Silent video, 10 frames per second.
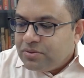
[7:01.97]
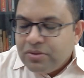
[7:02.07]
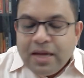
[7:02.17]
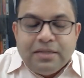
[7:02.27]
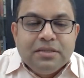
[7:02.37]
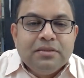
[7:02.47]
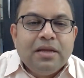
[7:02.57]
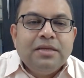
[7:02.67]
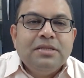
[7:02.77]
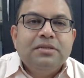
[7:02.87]
that's
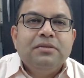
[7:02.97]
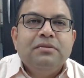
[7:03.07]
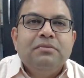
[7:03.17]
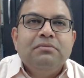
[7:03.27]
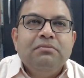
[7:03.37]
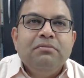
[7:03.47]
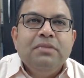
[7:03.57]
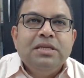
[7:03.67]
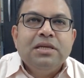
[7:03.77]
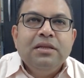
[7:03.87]

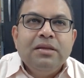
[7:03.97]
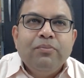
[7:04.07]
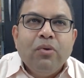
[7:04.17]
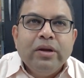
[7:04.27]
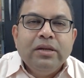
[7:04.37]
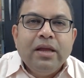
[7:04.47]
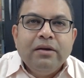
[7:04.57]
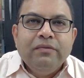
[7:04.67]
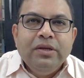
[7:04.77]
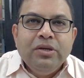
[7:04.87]
basically the point,
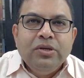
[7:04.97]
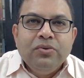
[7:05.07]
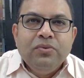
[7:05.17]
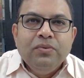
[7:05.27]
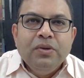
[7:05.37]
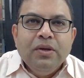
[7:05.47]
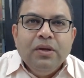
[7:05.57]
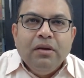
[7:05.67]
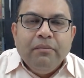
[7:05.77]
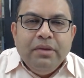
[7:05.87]
that we need to
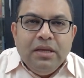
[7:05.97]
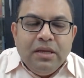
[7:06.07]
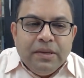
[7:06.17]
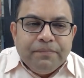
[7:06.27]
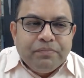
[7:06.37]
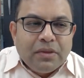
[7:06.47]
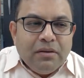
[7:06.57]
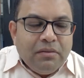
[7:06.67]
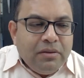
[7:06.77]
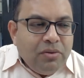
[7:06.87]
be,
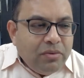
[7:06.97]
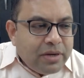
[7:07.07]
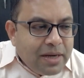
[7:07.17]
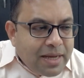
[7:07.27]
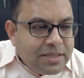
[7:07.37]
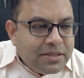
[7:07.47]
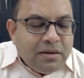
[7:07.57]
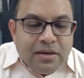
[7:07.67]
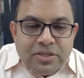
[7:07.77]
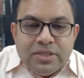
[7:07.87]
realize
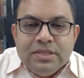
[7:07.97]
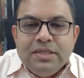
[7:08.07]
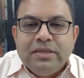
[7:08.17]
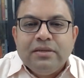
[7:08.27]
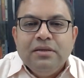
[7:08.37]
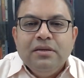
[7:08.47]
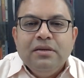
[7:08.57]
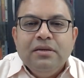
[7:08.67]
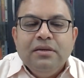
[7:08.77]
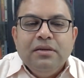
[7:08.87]
the urgency
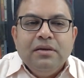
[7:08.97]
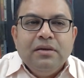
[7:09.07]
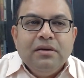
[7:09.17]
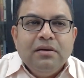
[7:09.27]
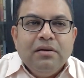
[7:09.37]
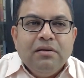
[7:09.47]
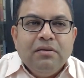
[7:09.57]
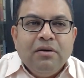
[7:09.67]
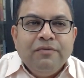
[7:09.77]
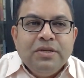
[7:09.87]

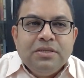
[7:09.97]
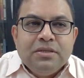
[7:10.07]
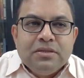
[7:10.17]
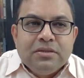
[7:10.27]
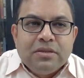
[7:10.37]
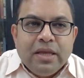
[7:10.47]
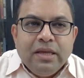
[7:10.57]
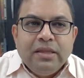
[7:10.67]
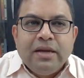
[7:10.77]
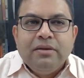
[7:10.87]
of this
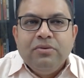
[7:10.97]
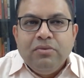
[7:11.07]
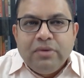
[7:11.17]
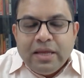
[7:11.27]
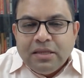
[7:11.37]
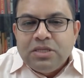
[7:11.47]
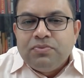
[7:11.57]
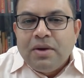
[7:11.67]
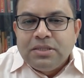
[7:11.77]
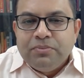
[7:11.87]
thing that, death is
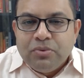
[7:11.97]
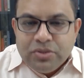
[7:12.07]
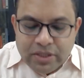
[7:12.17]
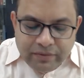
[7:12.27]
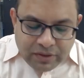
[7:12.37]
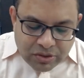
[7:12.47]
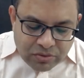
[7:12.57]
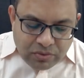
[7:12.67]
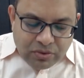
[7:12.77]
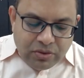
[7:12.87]
fast approaching and we need
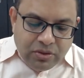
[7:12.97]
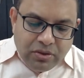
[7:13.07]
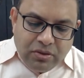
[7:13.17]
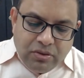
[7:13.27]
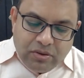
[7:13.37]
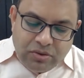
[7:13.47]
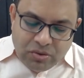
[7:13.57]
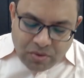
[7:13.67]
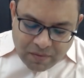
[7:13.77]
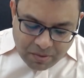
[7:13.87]
to
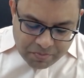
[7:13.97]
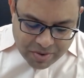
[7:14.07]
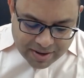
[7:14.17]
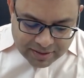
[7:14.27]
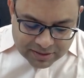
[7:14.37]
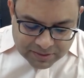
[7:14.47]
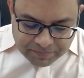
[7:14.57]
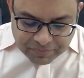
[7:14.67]
do our practice.